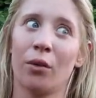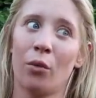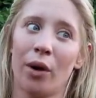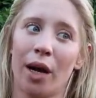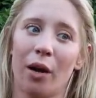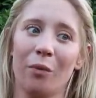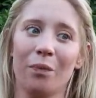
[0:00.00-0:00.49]

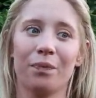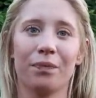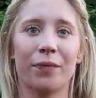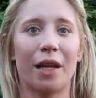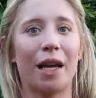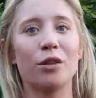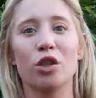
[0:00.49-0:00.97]
Well,
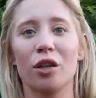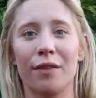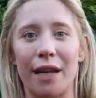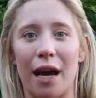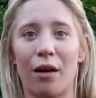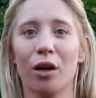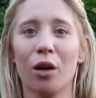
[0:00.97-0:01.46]
I drove
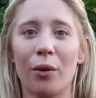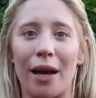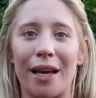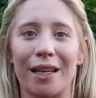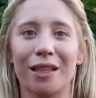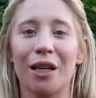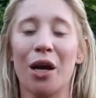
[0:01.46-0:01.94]
an hour
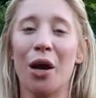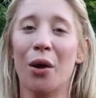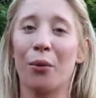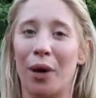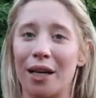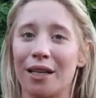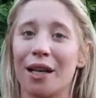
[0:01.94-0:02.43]
away,
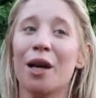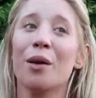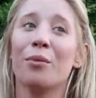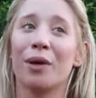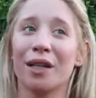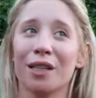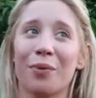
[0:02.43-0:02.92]
went,
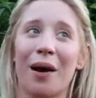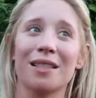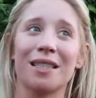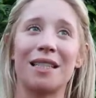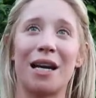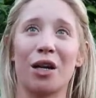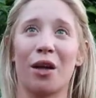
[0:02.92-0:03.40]
put a
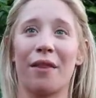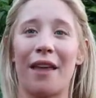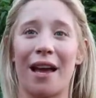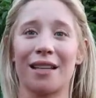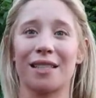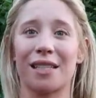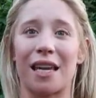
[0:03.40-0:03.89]
deposit down on
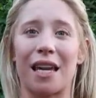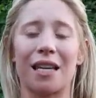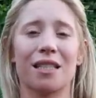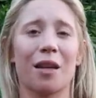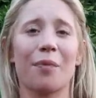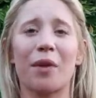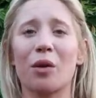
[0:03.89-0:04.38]
that ski.
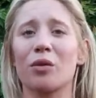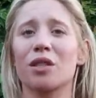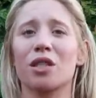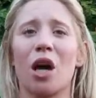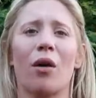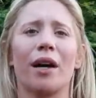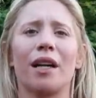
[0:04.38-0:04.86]
Something
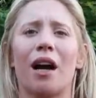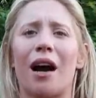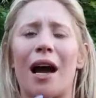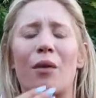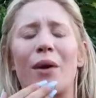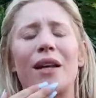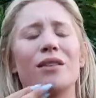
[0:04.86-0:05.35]
was going on.
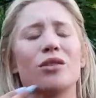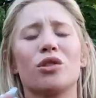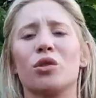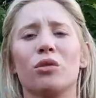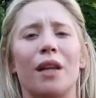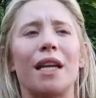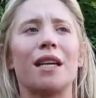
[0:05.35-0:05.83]
I went
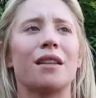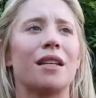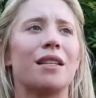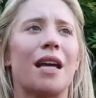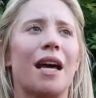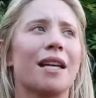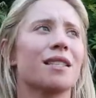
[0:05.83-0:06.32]
too late in
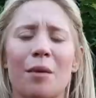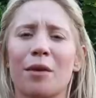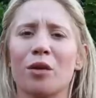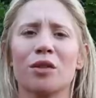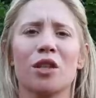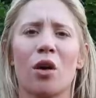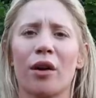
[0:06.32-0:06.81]
the day.
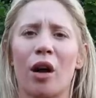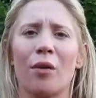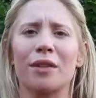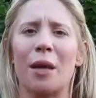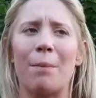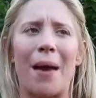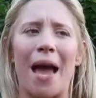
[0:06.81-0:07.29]
Something was going on
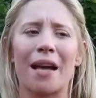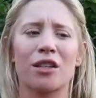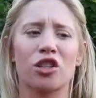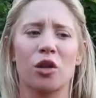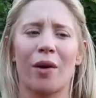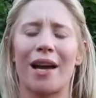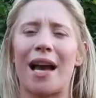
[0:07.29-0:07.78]
with the
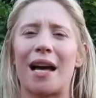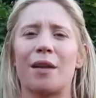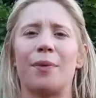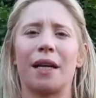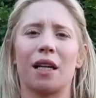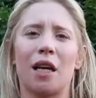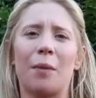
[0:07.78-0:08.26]
bank, so I had
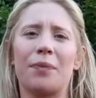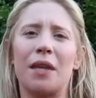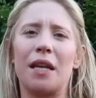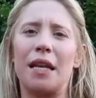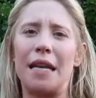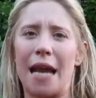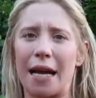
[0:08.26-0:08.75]
to pick it up
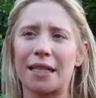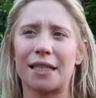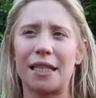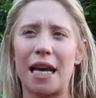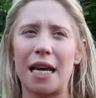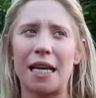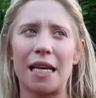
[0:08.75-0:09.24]
the
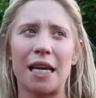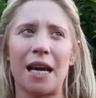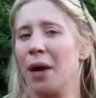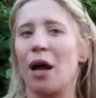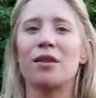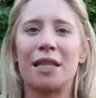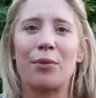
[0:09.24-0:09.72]
next day,
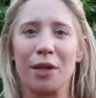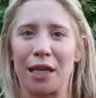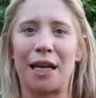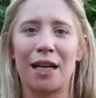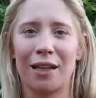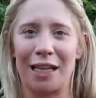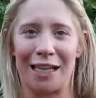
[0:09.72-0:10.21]
but I was able to
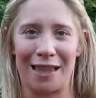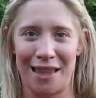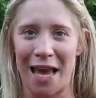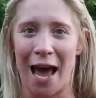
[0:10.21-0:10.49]
get it like